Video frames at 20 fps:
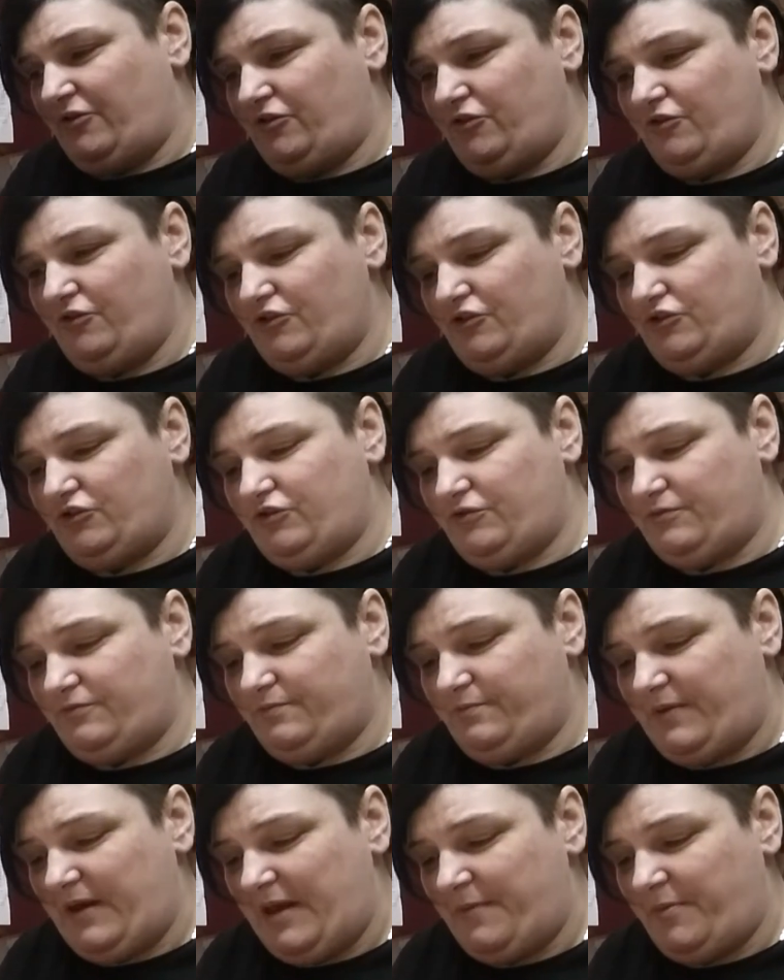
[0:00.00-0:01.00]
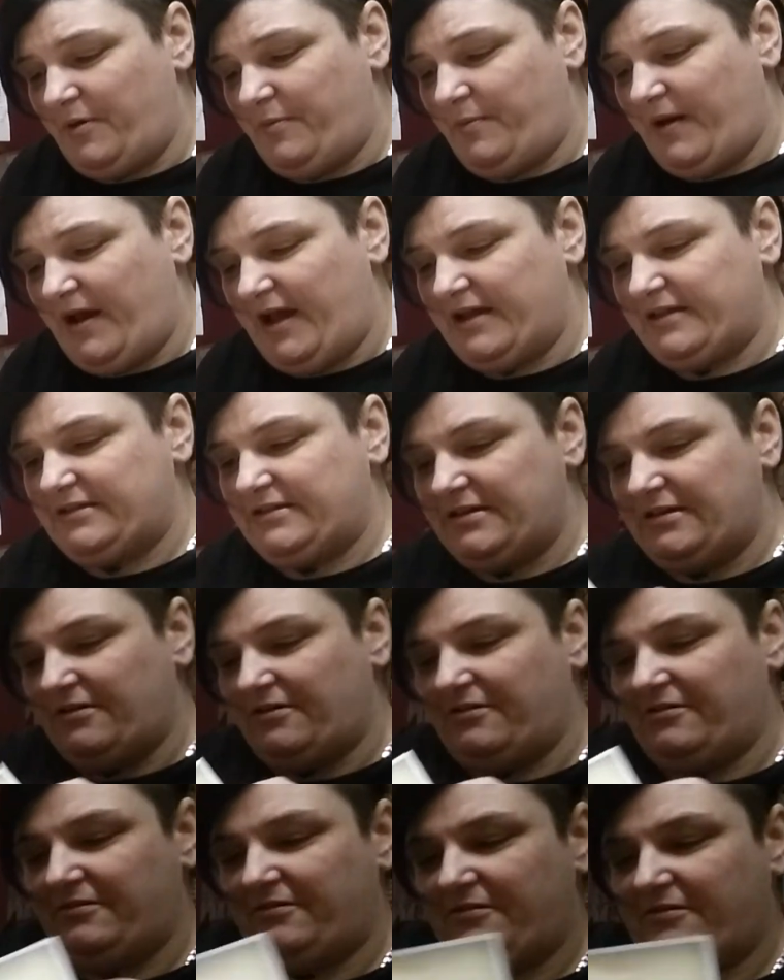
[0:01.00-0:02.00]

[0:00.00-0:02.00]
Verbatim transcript: huge paper pad here